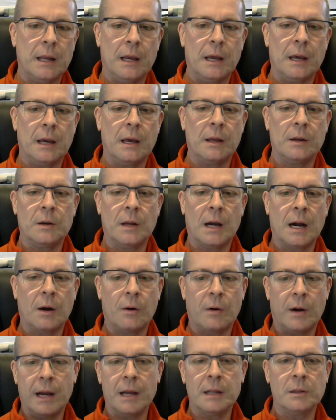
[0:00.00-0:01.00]
and
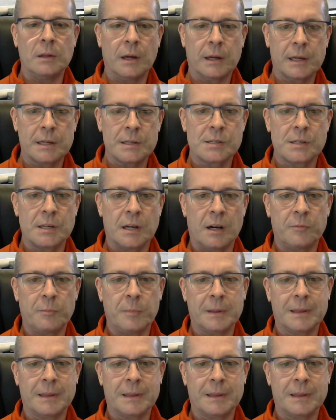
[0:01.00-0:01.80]
how I look at stuff.